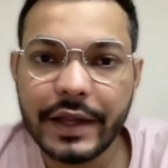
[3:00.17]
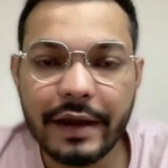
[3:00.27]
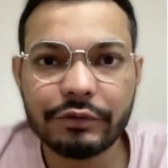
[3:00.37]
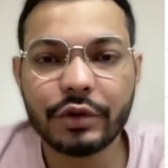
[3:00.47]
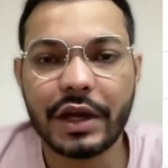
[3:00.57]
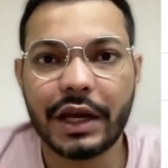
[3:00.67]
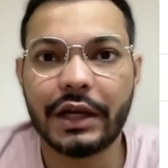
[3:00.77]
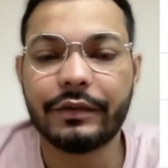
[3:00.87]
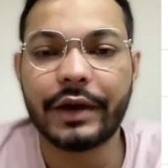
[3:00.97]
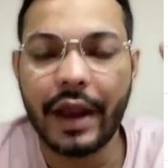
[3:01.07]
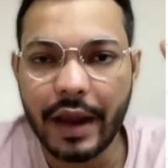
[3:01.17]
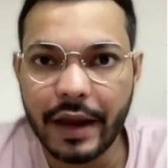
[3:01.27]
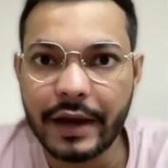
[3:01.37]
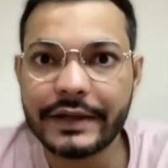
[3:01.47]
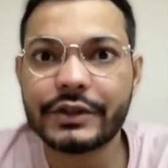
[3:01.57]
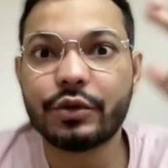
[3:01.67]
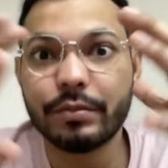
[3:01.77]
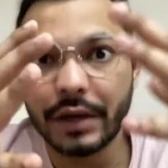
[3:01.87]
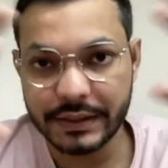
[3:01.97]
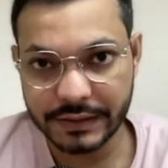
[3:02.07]
have to target our ads to
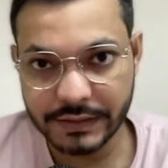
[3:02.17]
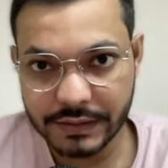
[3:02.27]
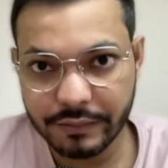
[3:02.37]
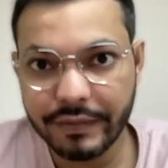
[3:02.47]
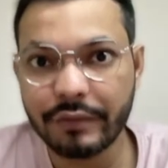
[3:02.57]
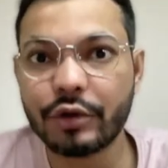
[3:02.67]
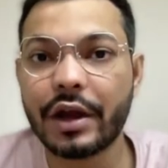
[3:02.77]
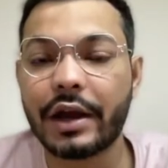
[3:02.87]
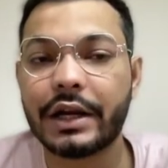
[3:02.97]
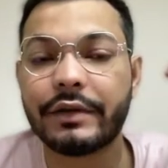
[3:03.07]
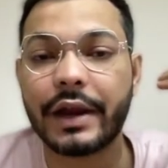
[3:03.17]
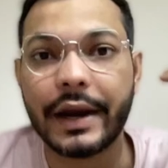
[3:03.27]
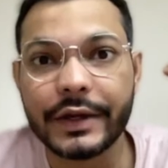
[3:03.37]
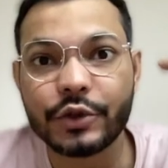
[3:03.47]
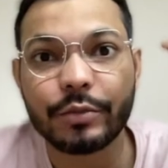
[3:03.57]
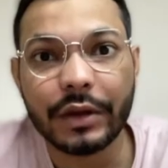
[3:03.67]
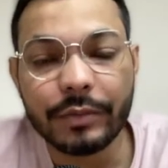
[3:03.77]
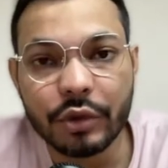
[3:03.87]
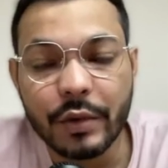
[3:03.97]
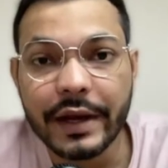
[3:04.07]
masses. We have to target our ads to
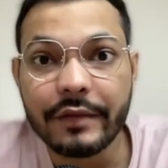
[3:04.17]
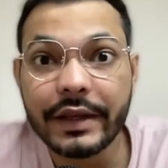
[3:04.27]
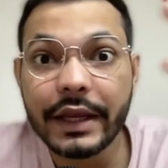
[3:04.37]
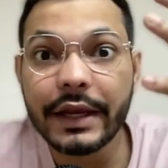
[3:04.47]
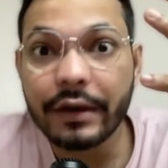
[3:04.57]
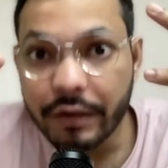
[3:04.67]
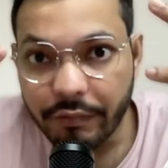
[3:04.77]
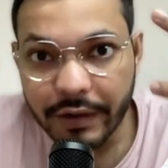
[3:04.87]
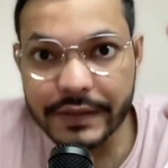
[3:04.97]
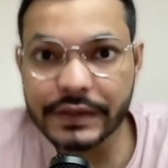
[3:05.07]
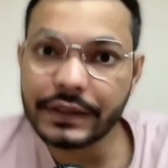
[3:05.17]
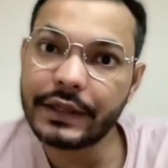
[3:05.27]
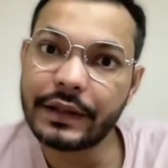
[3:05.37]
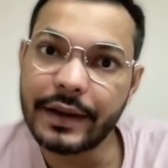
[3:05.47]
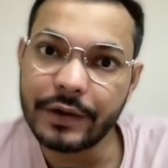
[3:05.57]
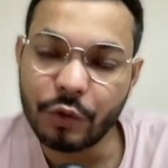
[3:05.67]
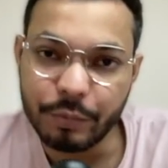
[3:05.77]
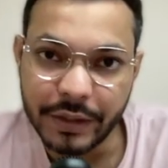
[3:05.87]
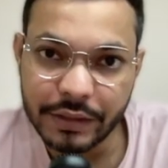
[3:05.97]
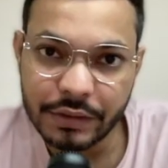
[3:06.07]
people who are having interest in that
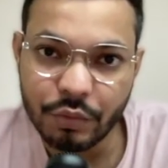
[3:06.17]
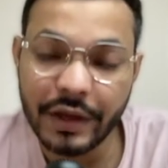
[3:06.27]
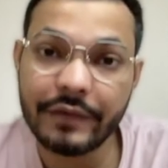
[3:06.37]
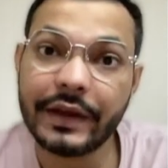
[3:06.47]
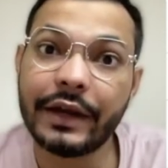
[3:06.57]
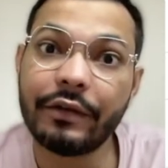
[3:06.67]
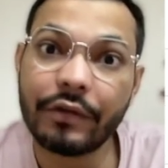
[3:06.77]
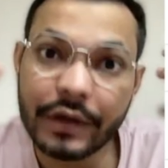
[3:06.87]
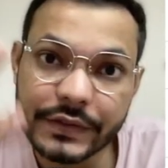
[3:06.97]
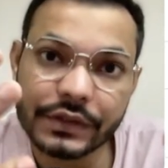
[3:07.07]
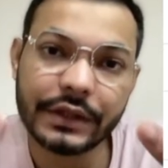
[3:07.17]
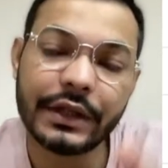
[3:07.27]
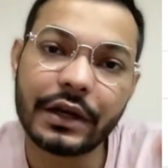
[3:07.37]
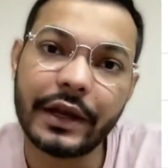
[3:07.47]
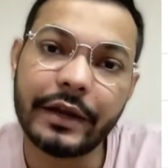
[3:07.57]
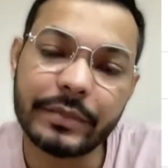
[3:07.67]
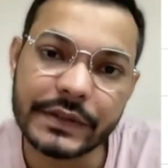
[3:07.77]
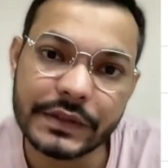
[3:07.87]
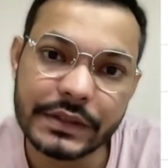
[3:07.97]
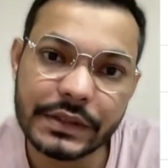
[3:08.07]
domain, who are having interest in the client
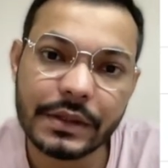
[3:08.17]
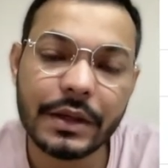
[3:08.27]
business,